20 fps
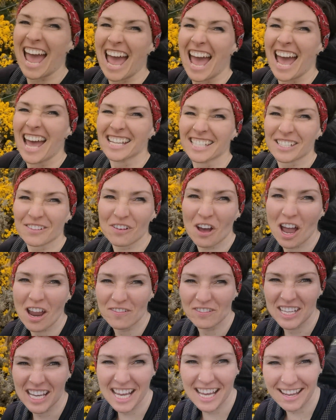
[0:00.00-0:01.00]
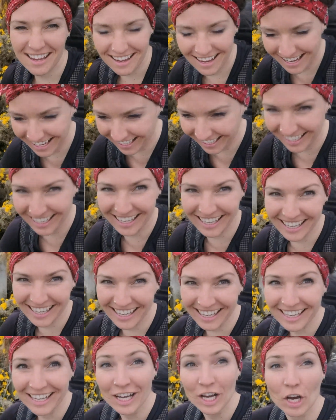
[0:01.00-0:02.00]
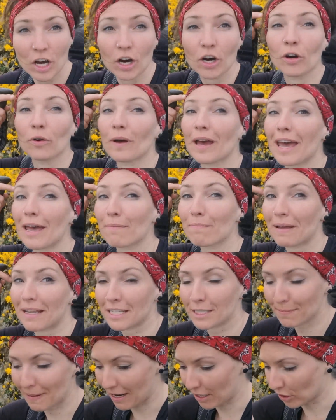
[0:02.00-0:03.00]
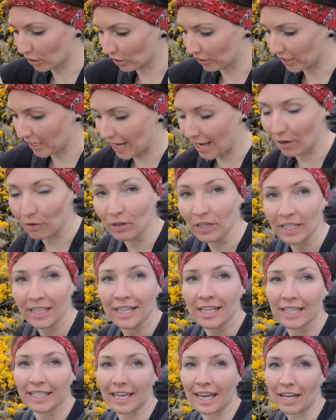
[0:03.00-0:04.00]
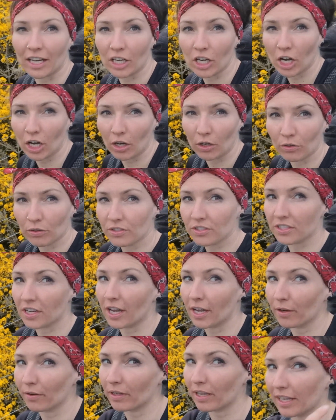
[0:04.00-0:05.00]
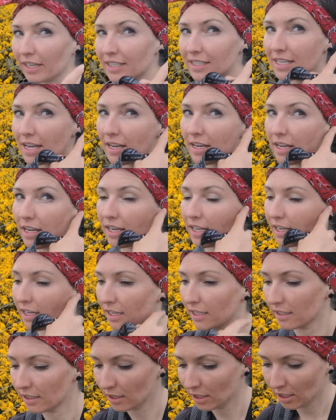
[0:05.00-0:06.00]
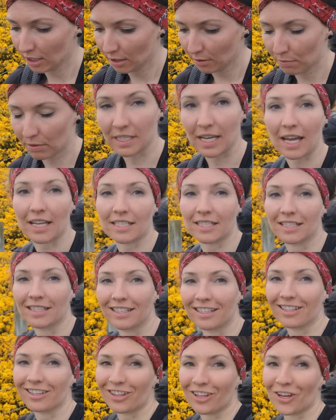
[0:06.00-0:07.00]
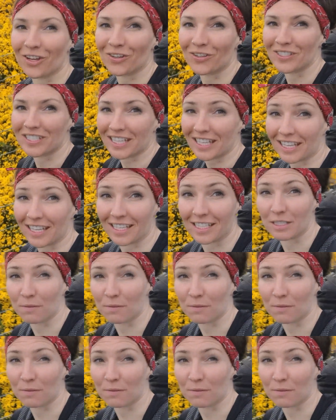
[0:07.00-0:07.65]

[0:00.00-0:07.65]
Survived it! Oh, headband's back on now. Getting cold, so like I said earlier, protecting those ears.